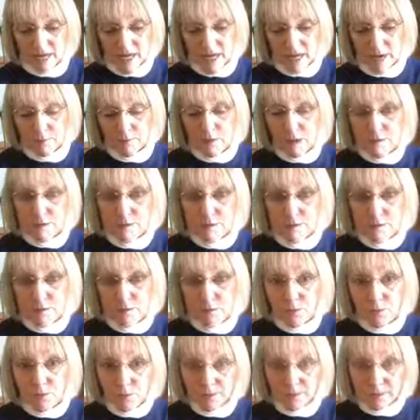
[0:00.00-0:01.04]
And most
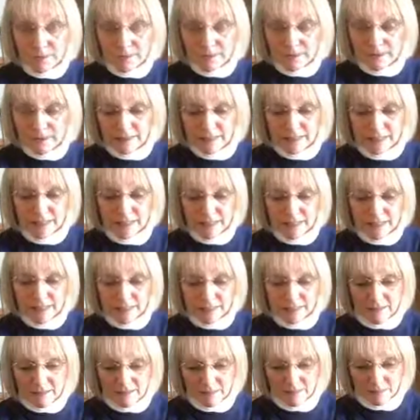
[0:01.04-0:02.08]
importantly,
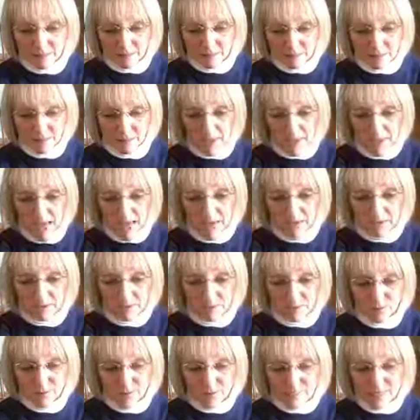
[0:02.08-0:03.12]
the pet
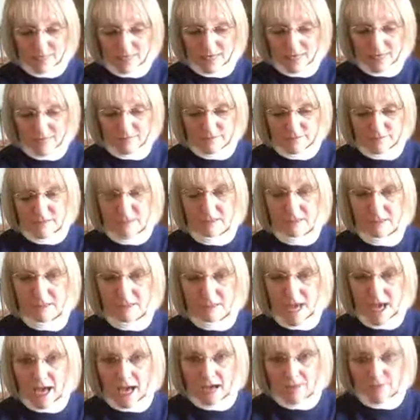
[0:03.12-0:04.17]
receives
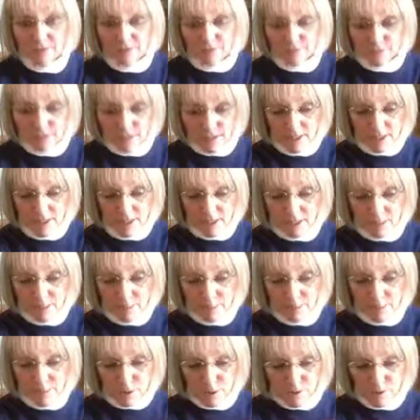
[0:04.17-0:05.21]
love
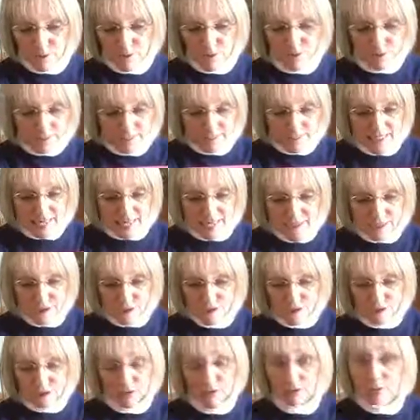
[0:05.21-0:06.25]
and personal
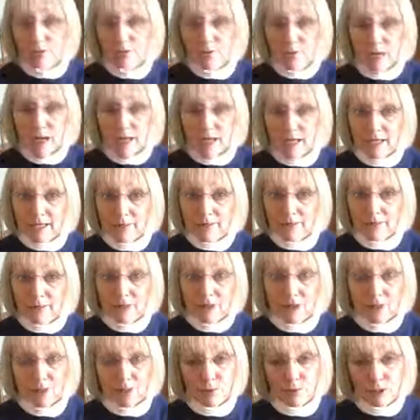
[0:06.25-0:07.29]
attention while
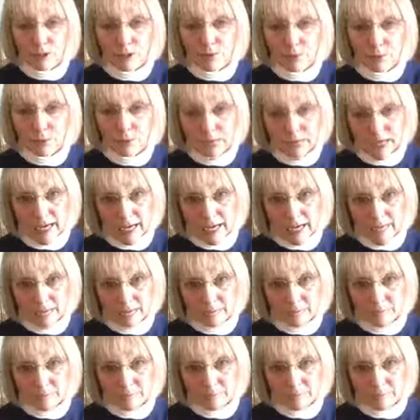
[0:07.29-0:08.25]
you are away.